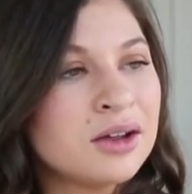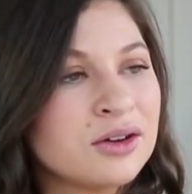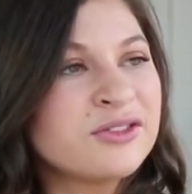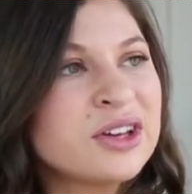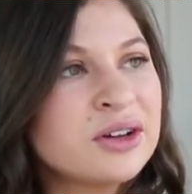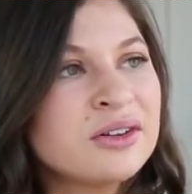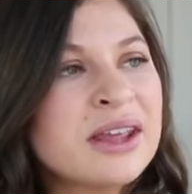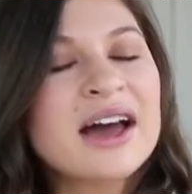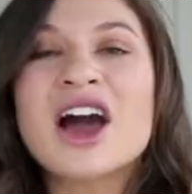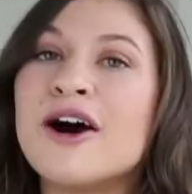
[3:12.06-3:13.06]
you'll feel
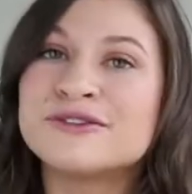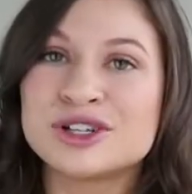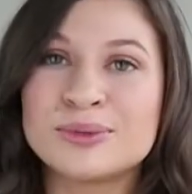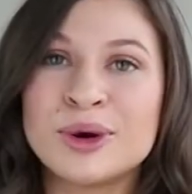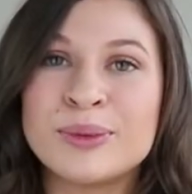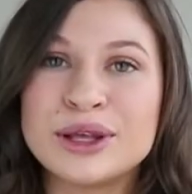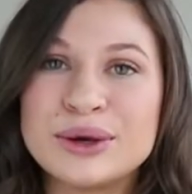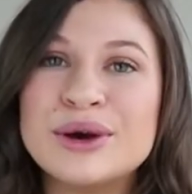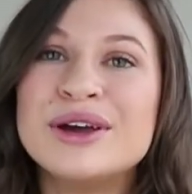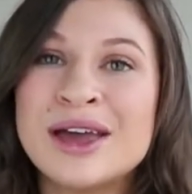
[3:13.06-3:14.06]
not comfortable, but you